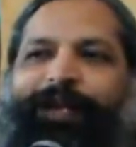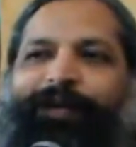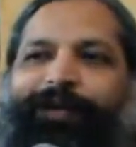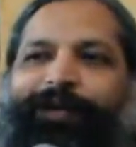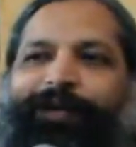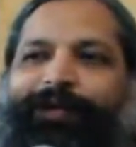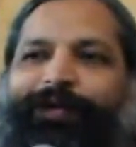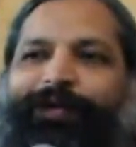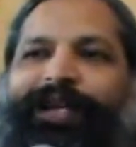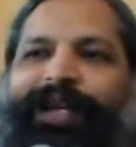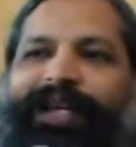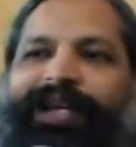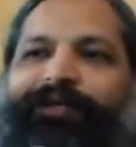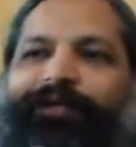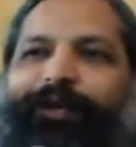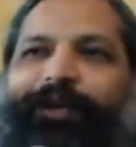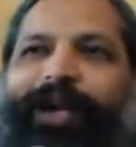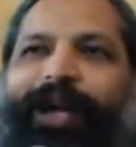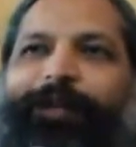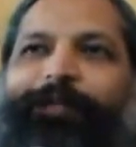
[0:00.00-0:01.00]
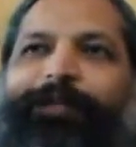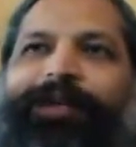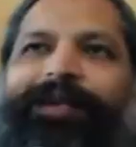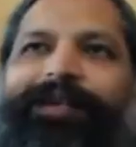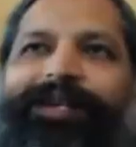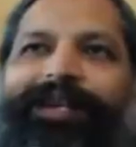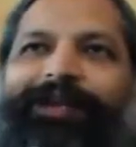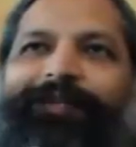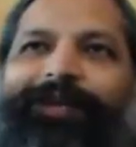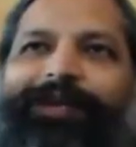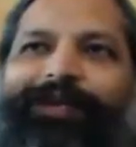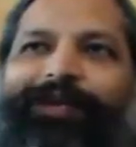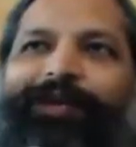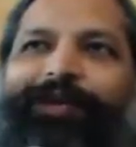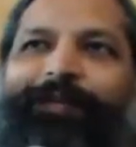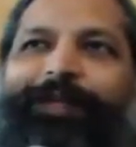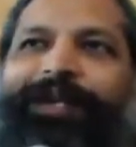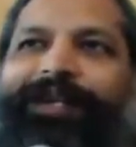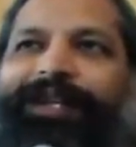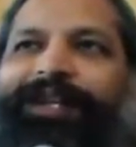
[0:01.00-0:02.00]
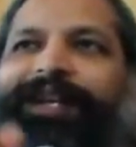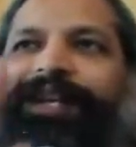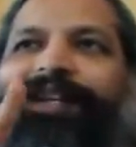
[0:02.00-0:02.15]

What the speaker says: But without using any vocabulary which